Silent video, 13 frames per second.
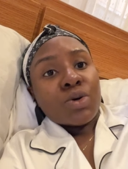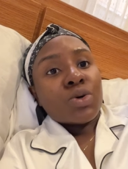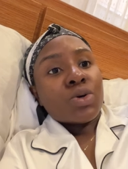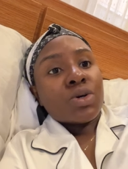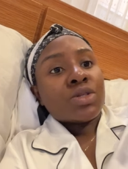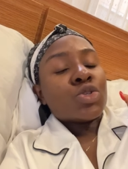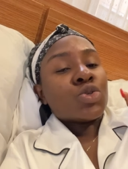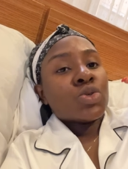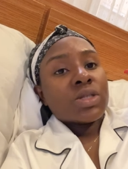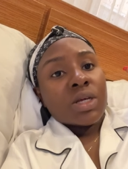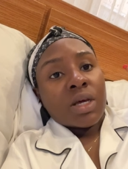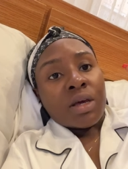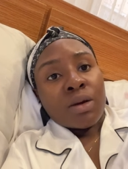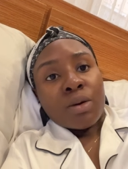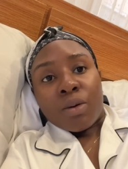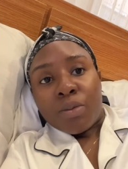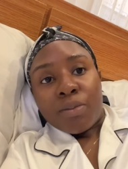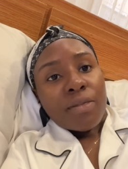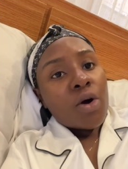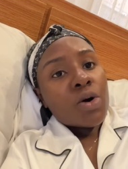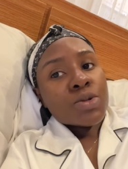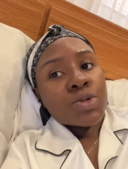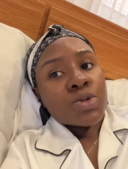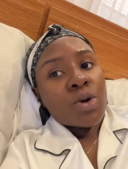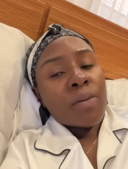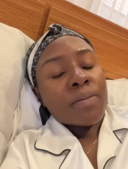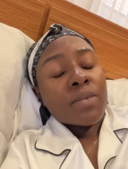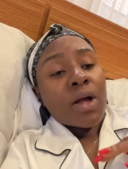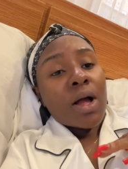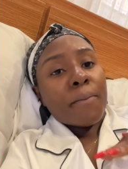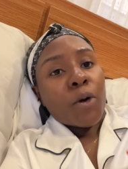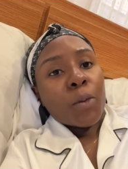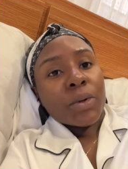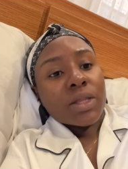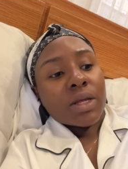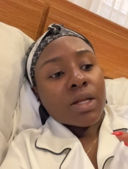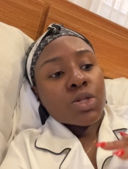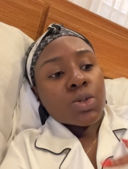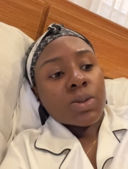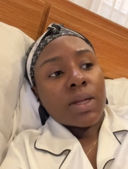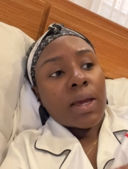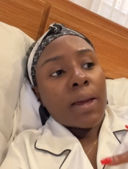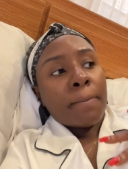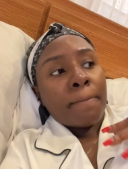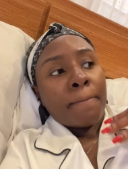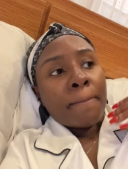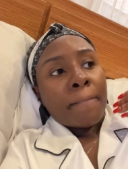good, Tuesday awesome. I'm hoping that today